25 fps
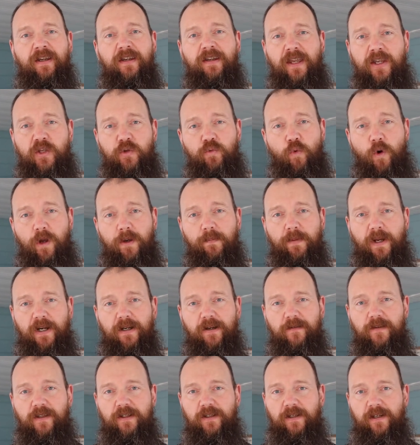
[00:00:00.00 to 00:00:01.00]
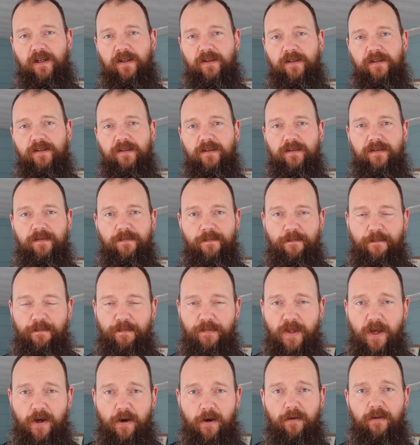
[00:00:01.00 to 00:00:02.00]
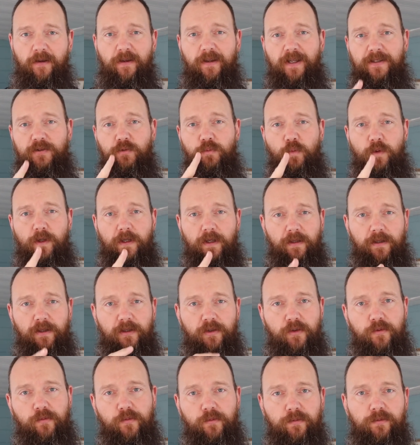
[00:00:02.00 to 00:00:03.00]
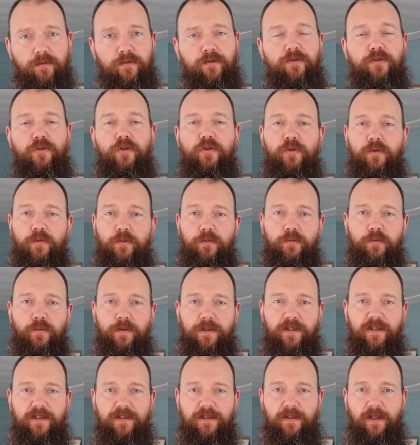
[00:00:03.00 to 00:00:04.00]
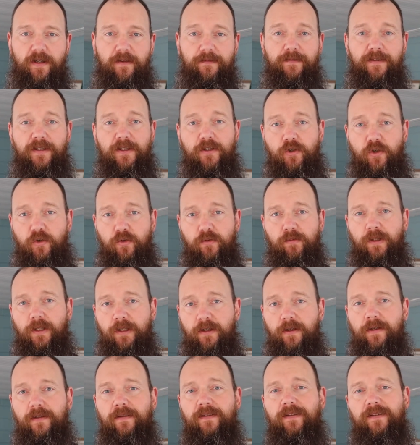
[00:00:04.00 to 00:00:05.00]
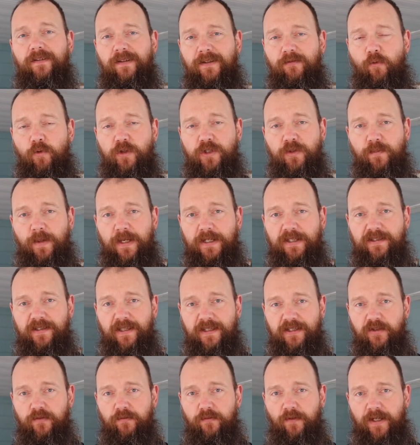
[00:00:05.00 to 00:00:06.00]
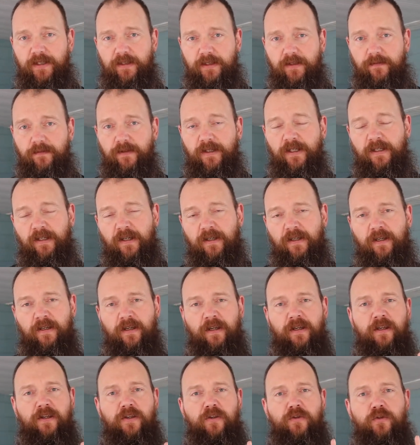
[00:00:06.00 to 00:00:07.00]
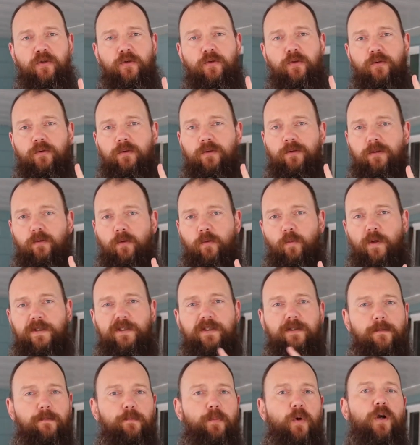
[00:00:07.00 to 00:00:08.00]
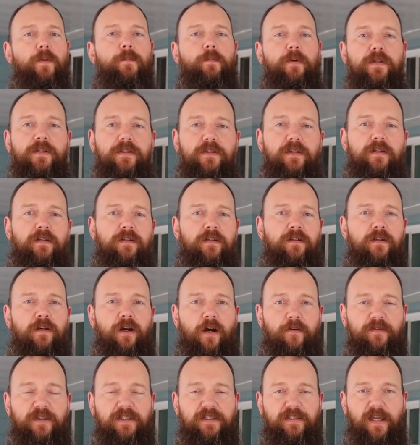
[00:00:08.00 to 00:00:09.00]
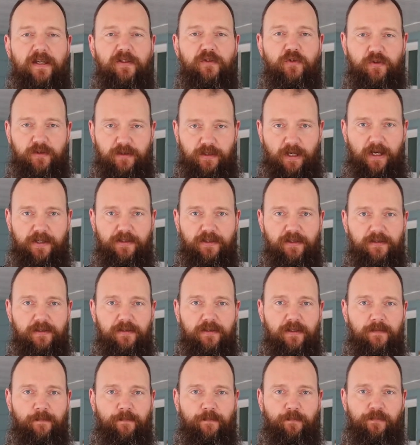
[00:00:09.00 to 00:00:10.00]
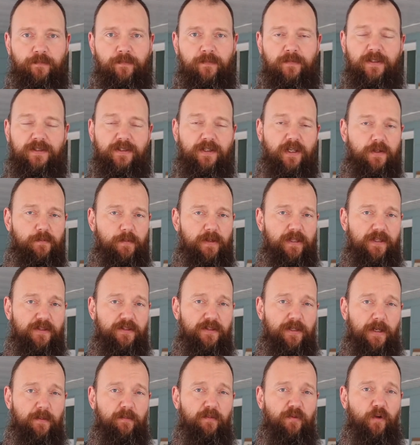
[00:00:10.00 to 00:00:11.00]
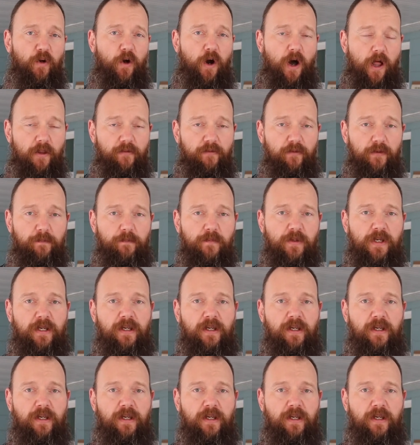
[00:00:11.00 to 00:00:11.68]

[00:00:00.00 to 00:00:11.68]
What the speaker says: Is one better than the other? No, it's what you do with the stuff that you learn, which makes things effective. So what's the purpose of these exercises? It's gonna be the same for all of them.